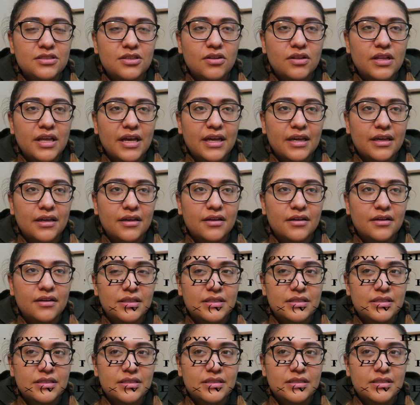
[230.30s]
So like
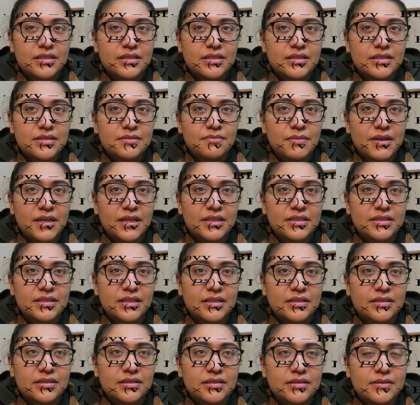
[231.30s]
this makes
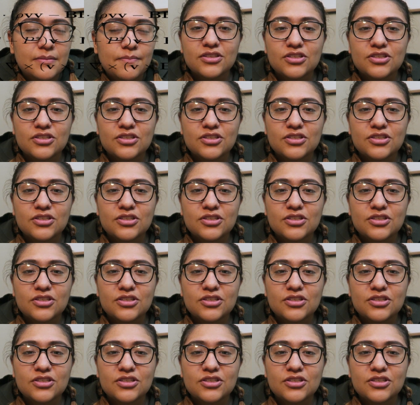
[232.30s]
sense.